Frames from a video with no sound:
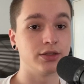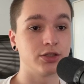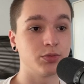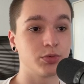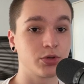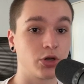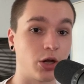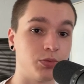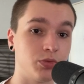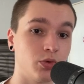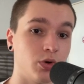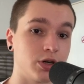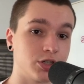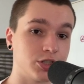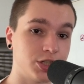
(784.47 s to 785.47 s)
subscribe to
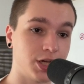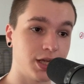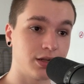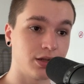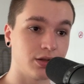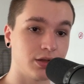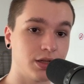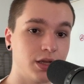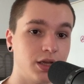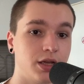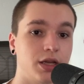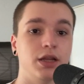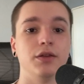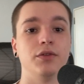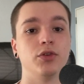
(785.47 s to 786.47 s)
our channel.
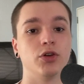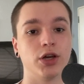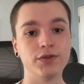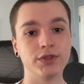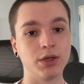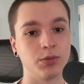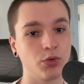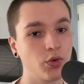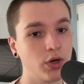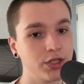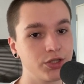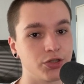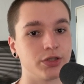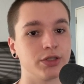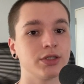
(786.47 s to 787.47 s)
And if you have some
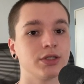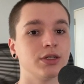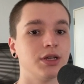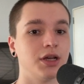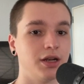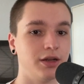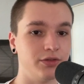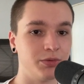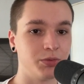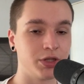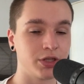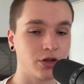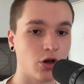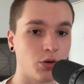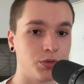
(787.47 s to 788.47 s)
questions, leave them in the
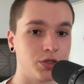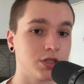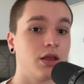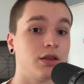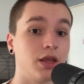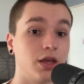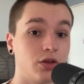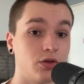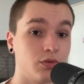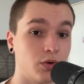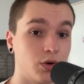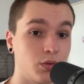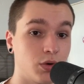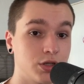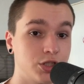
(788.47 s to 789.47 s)
comments. Thank you for
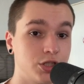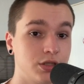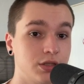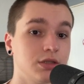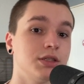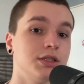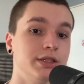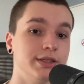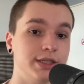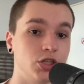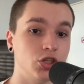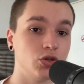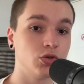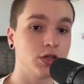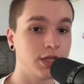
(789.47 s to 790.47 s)
watching. See
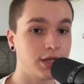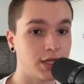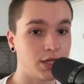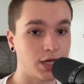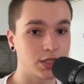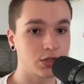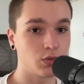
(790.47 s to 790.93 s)
you in the next